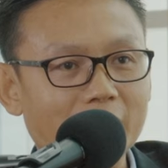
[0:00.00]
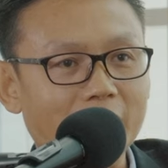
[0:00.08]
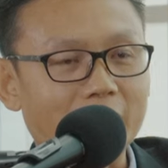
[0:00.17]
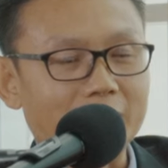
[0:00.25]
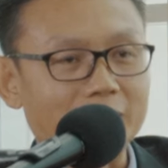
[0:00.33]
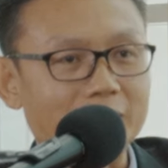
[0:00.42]

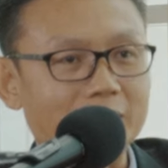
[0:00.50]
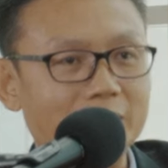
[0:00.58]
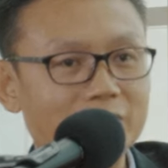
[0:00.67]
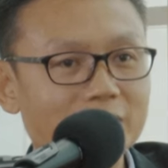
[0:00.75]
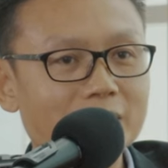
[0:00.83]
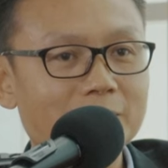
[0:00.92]
can
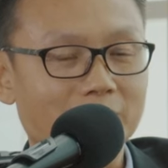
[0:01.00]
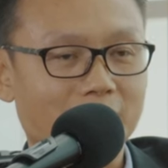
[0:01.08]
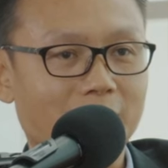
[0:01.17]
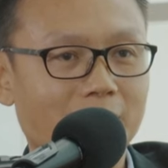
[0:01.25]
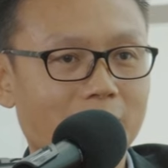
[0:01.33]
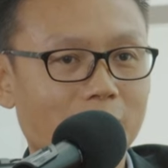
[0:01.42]
develop
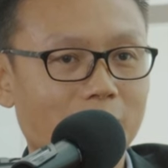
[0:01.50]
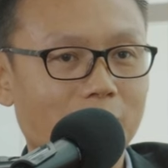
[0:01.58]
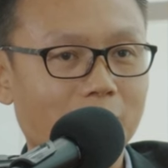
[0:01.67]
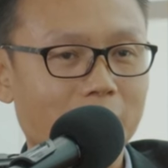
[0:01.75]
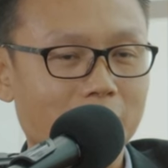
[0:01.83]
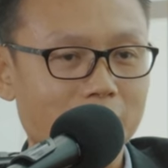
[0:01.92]

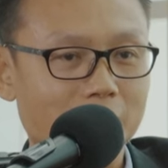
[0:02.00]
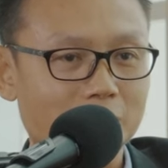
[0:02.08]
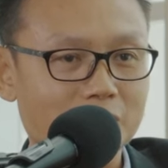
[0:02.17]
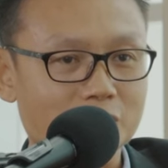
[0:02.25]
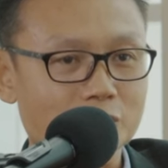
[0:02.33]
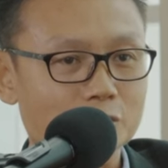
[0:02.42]

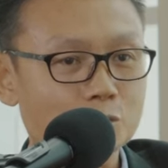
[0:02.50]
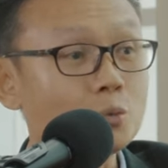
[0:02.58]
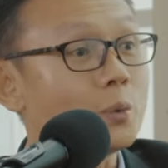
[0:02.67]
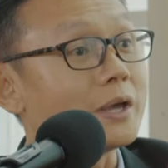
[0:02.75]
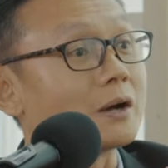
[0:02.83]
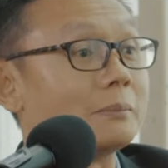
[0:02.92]
this
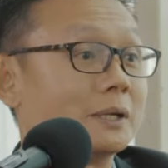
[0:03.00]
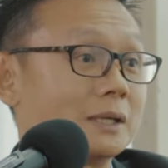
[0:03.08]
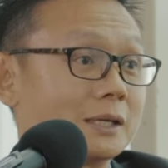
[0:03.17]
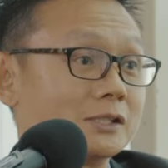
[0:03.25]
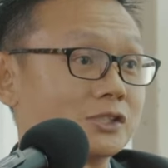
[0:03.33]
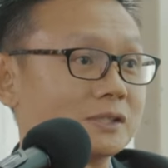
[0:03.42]
two-way
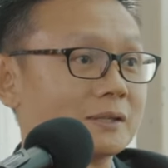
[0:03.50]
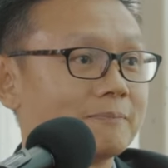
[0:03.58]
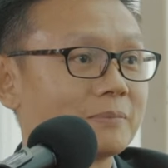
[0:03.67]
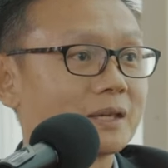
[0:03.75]
communication.